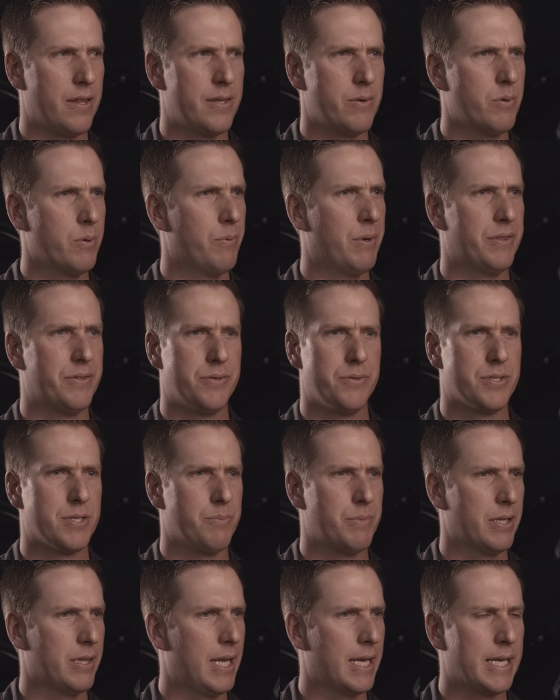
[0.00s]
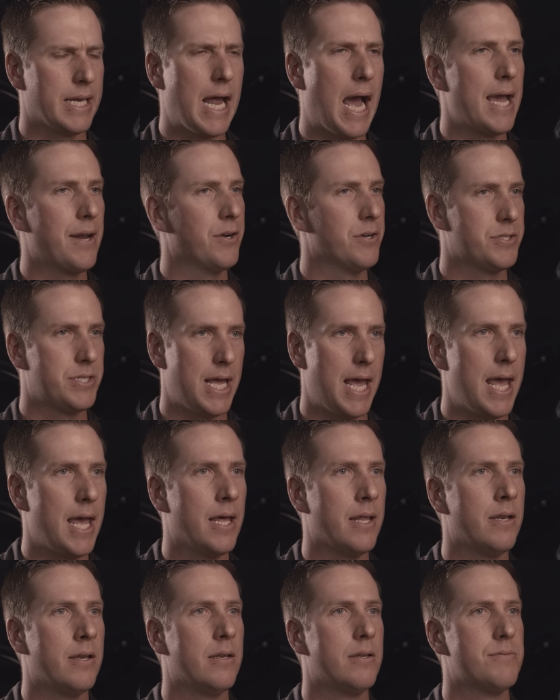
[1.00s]
I think we went through something like 9 or
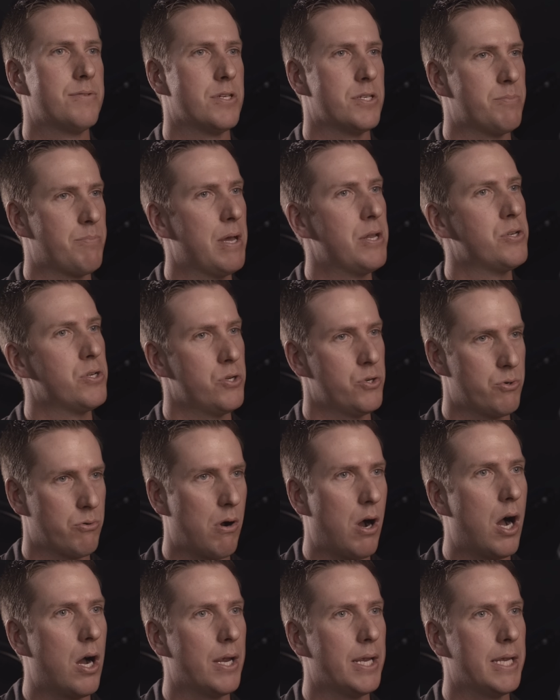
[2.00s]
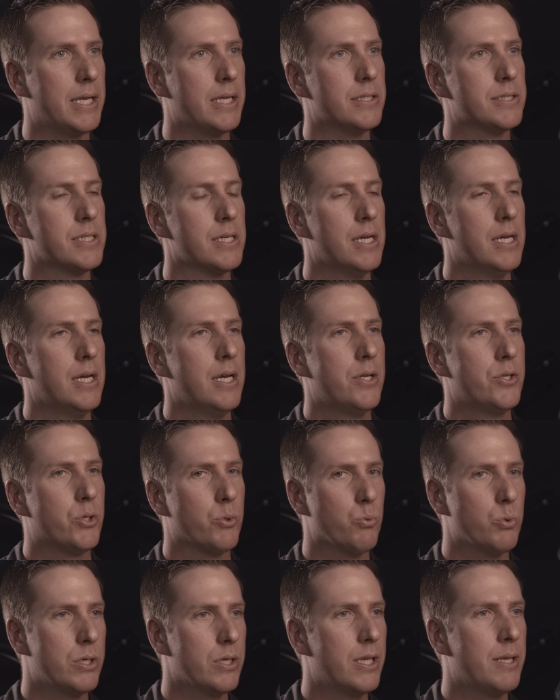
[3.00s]
10 suspension drawings
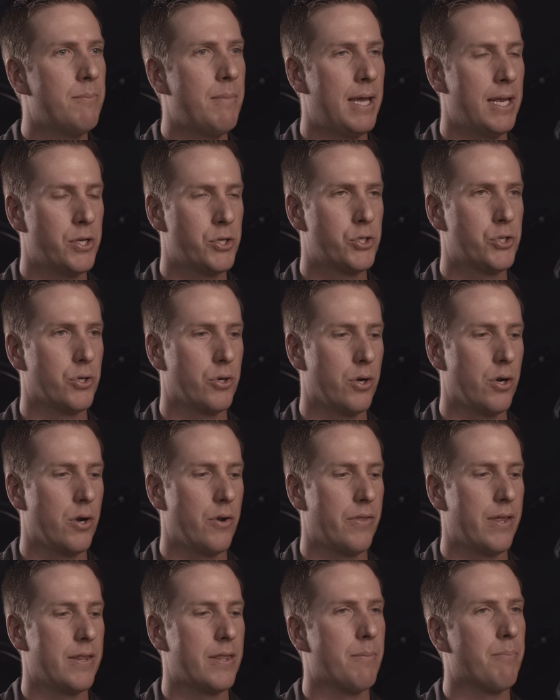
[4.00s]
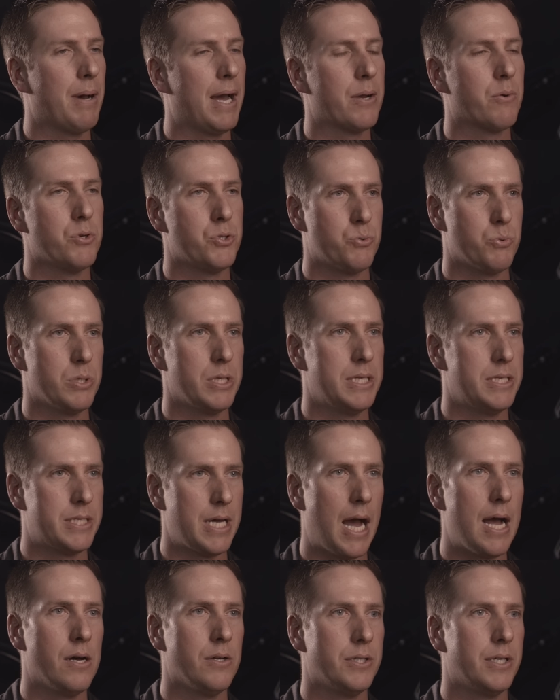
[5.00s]
to really make sure that the bike was really
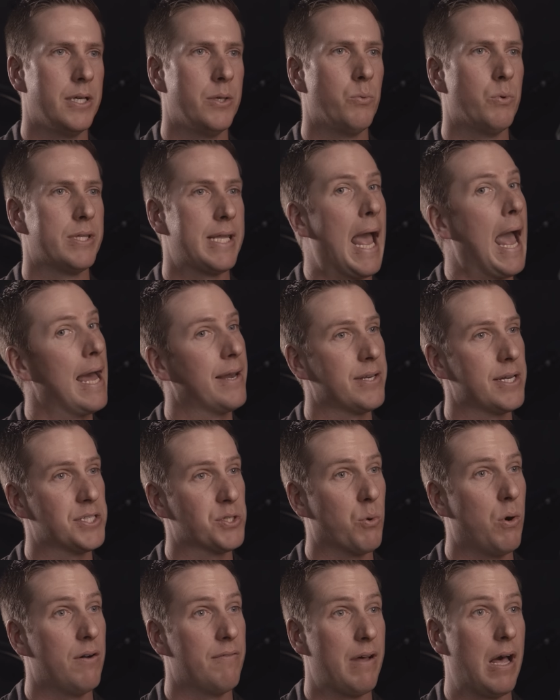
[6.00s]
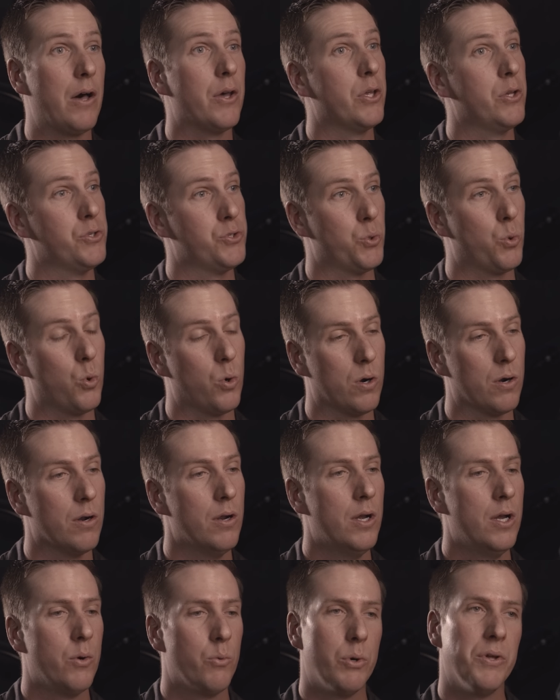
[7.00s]
dialed in with the anti-squat values, or
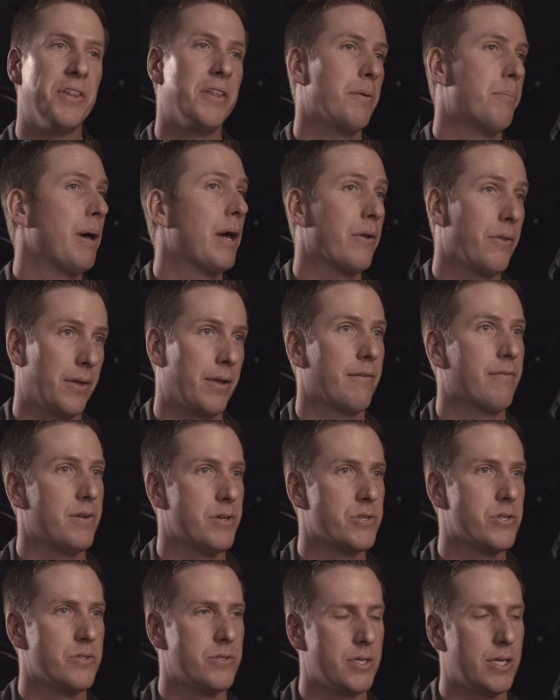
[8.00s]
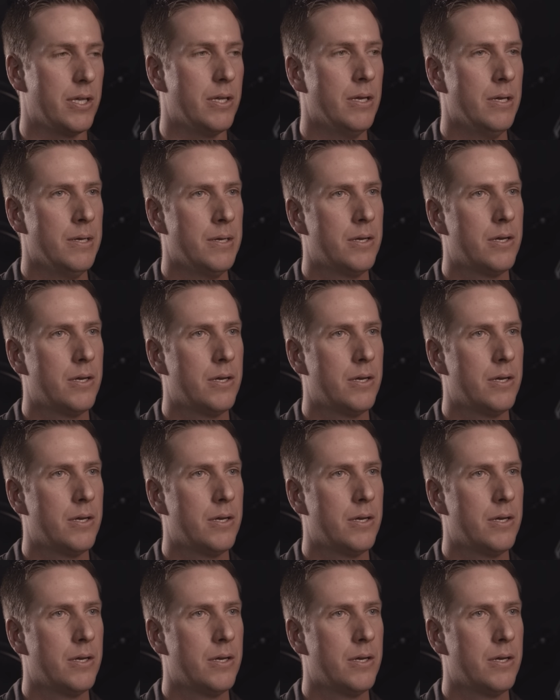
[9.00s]
really the pedaling efficiency